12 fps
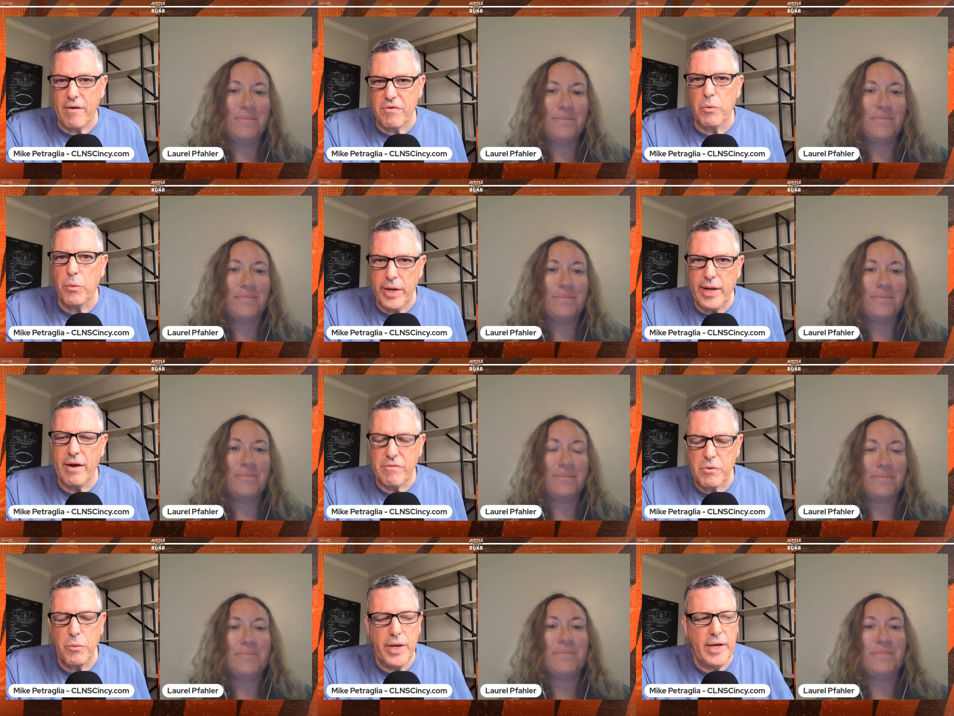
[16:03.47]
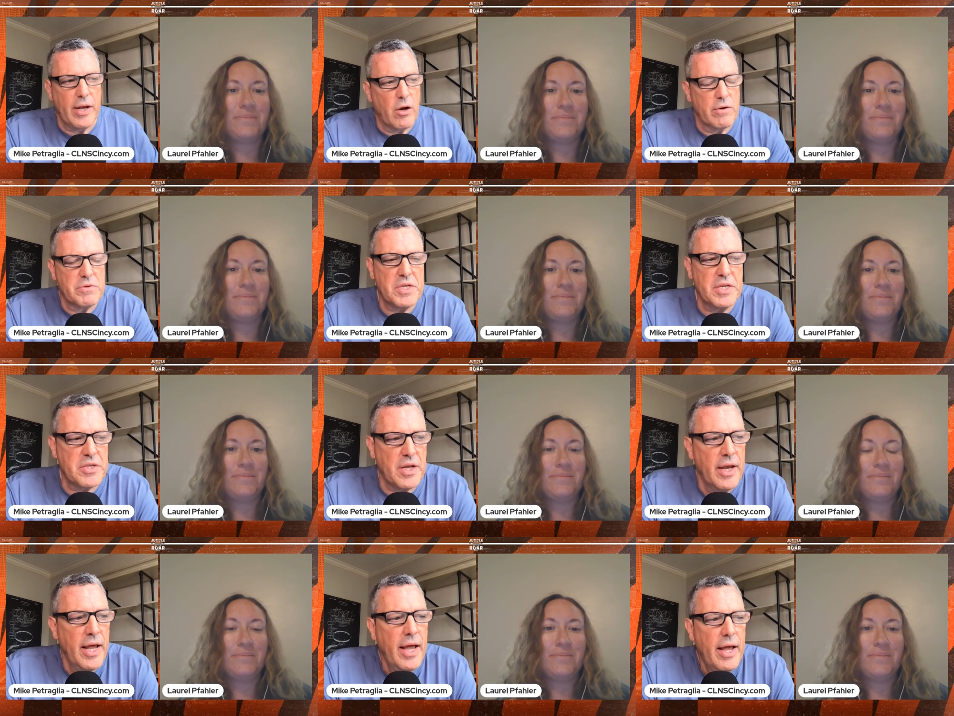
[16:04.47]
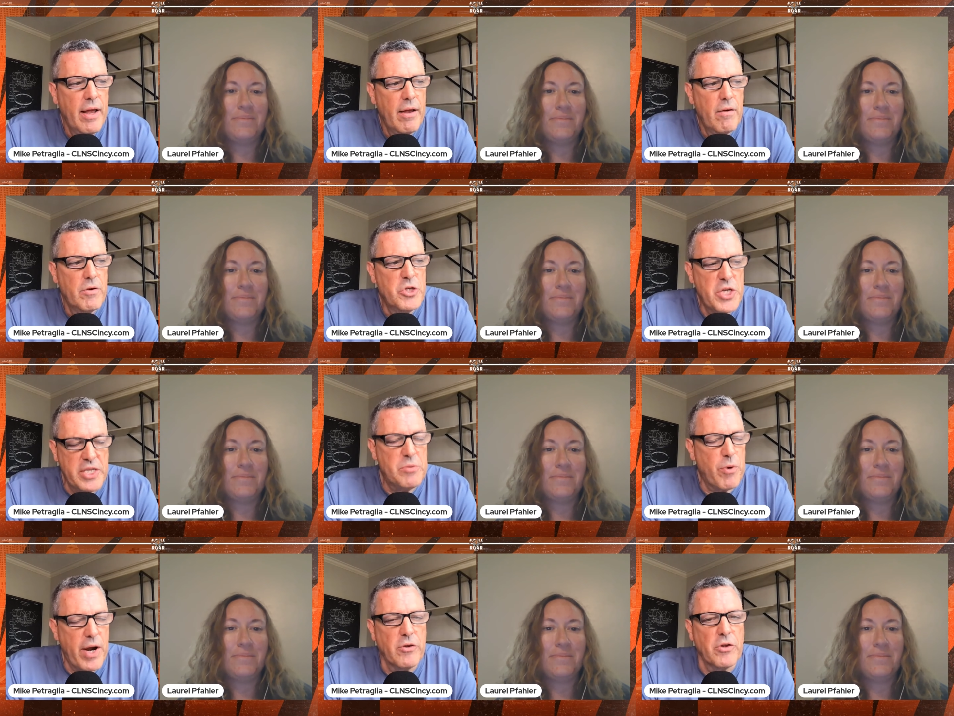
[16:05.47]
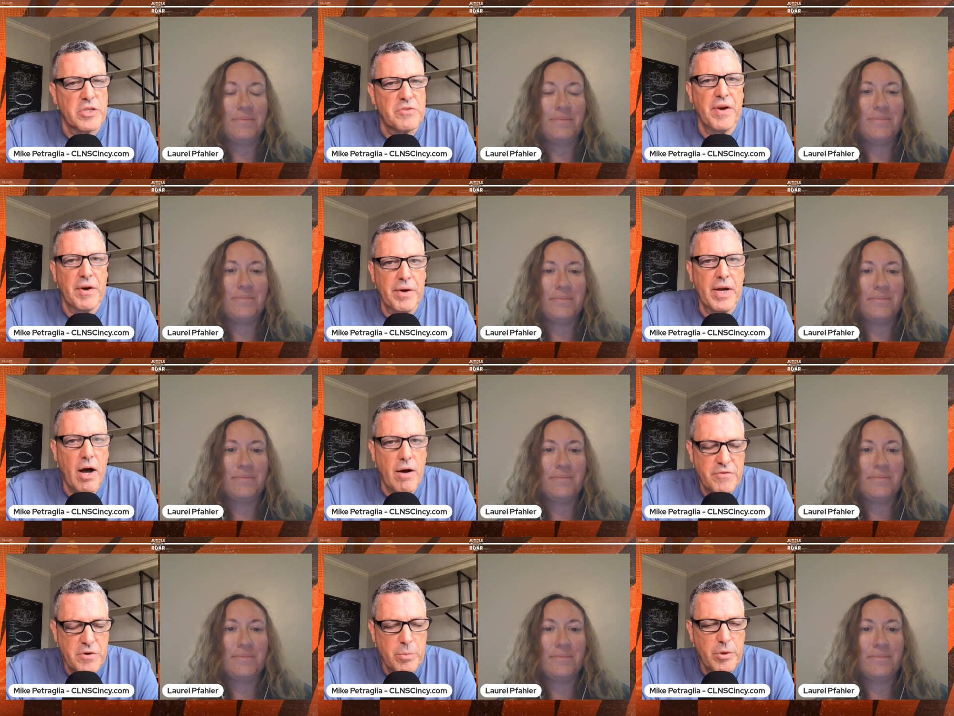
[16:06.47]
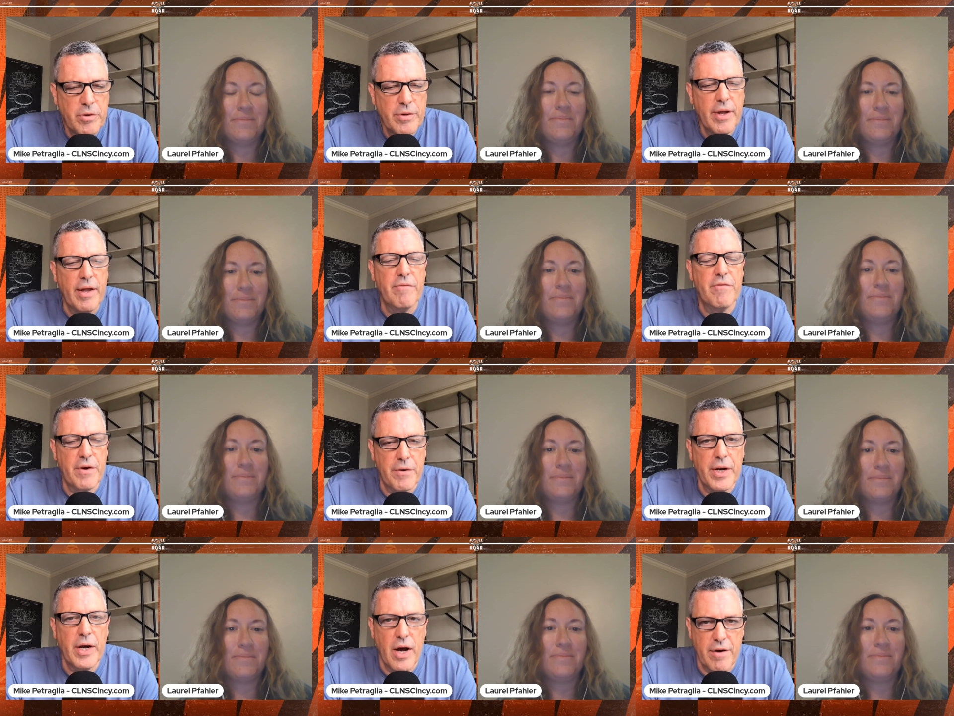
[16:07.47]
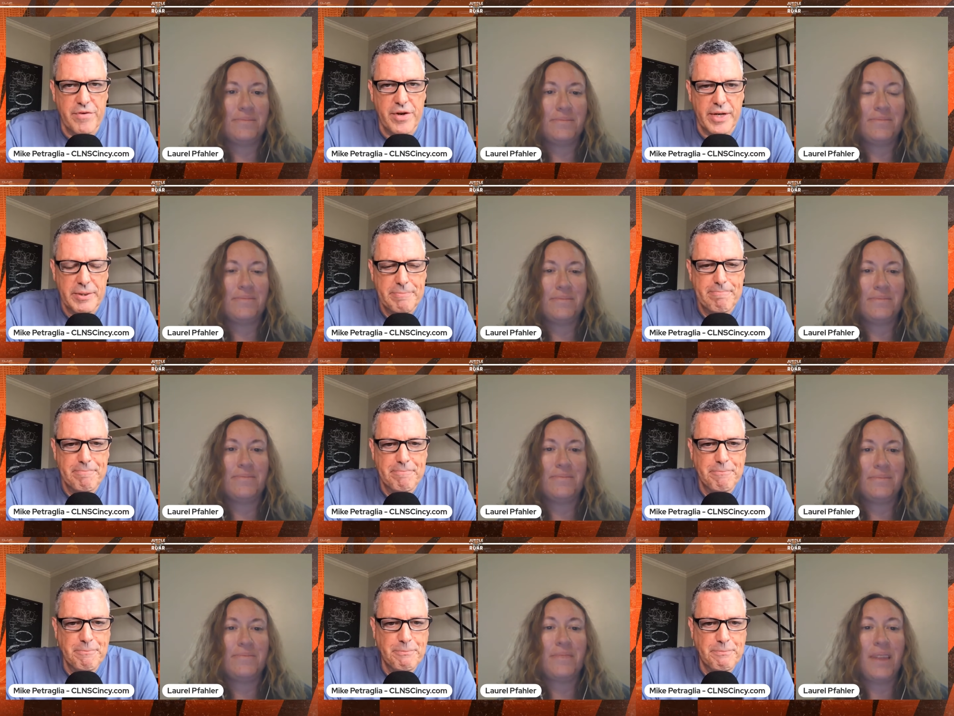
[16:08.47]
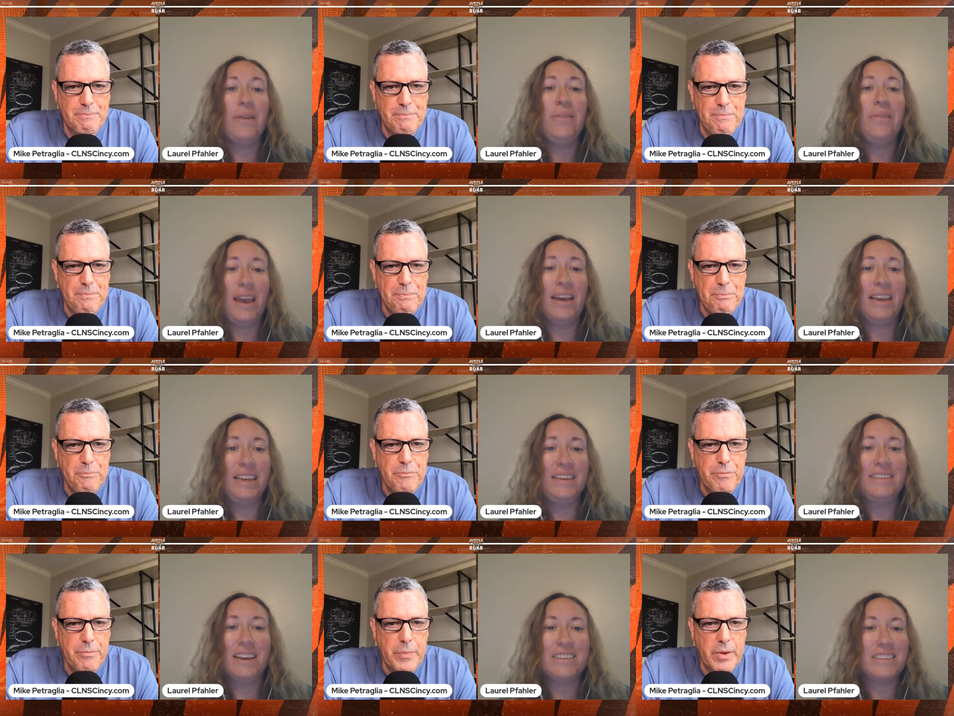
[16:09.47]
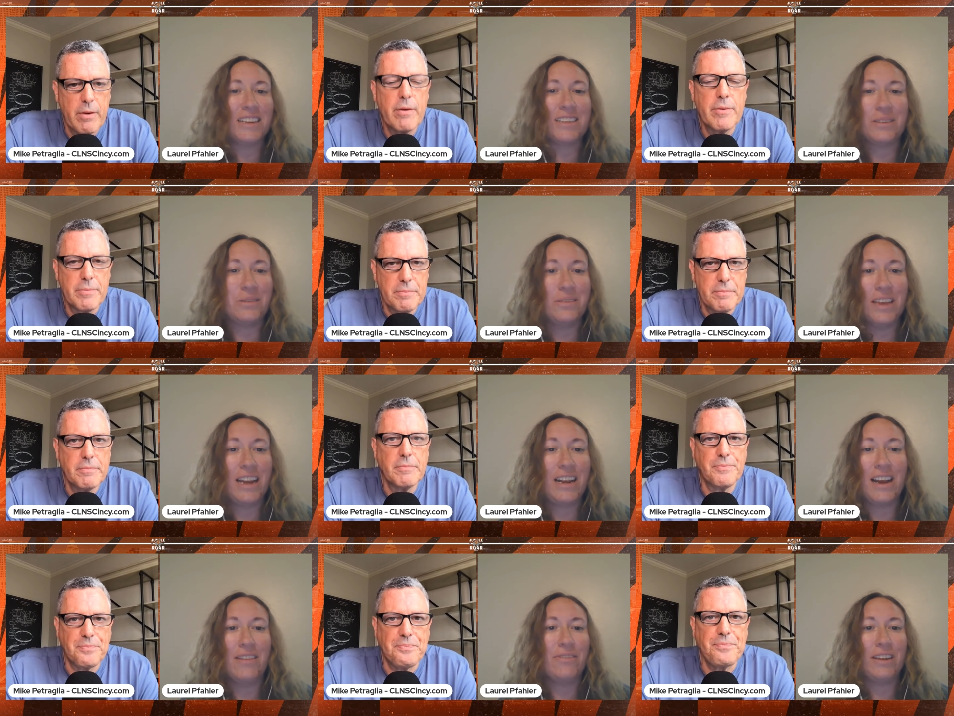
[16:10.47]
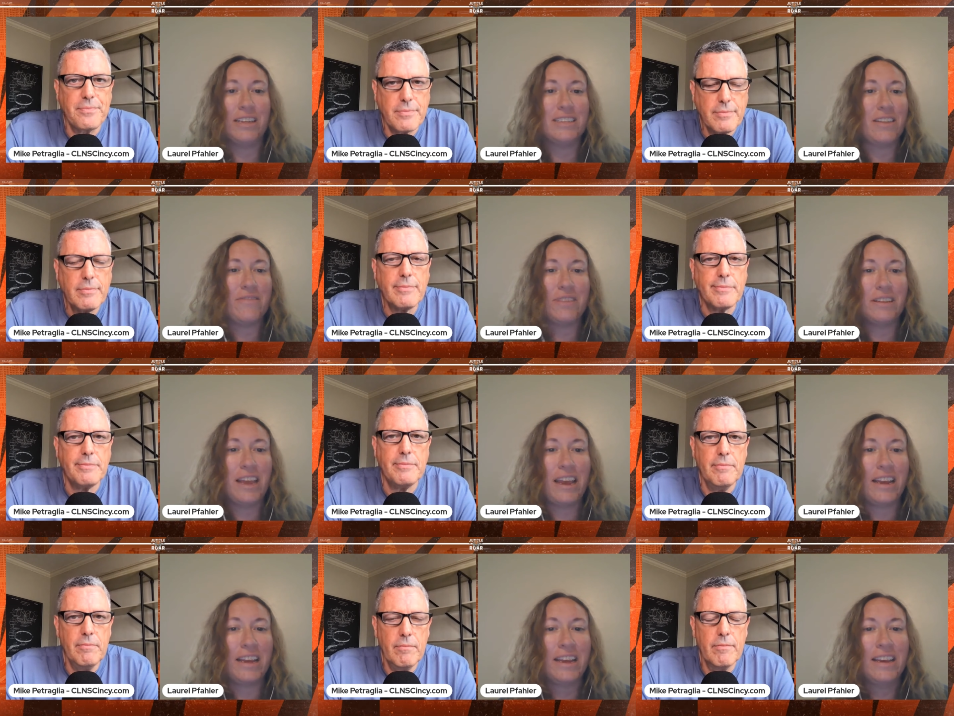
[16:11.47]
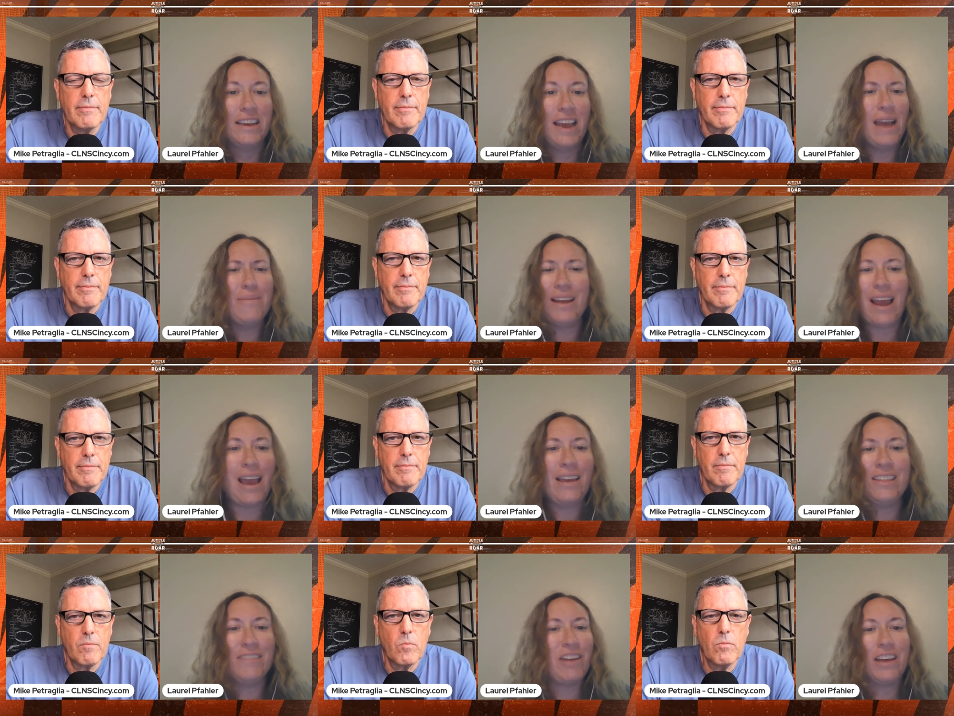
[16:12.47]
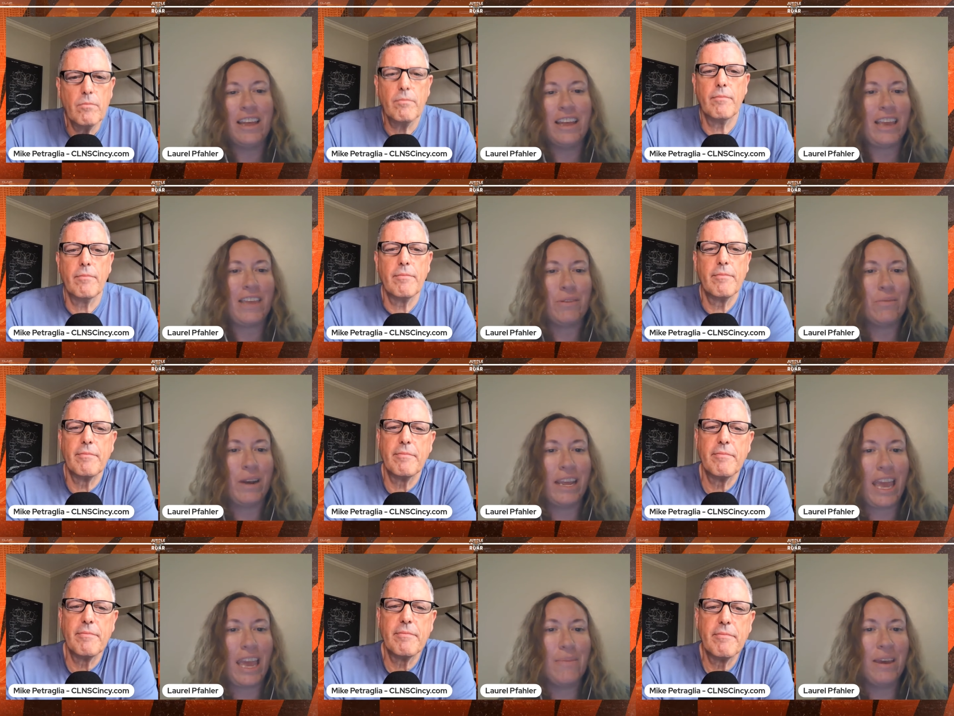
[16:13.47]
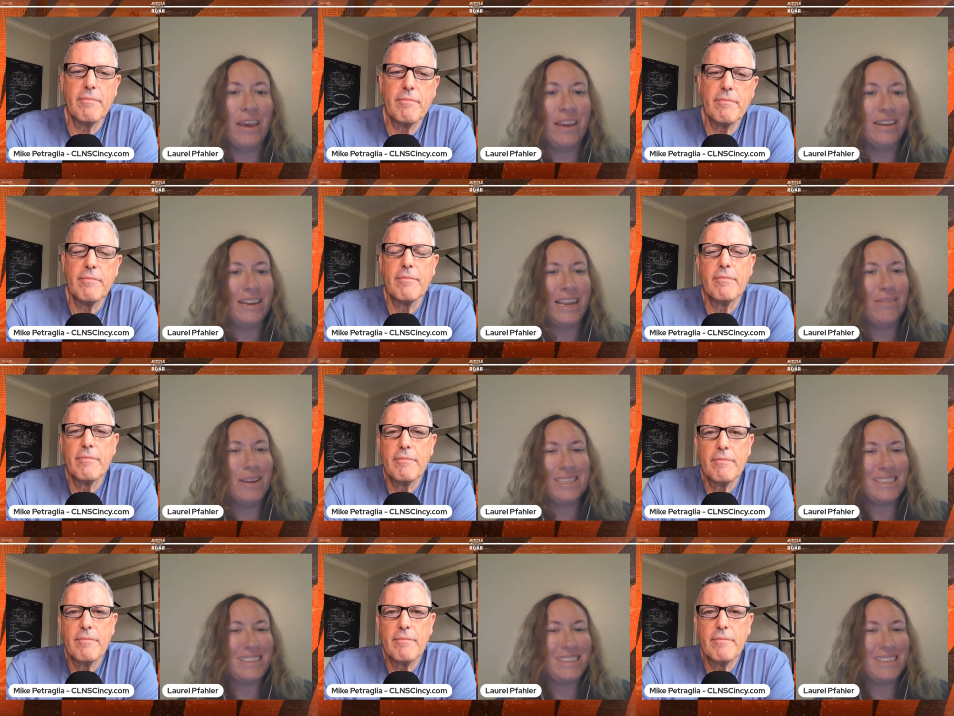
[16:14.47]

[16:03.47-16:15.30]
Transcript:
Speaker 1: after week after week in off season. Chase Brown looks very comfortable and very confident.
Speaker 2: Oh yeah, he does exude that confidence. I feel like I mean, I felt like even when he came in, he wasn't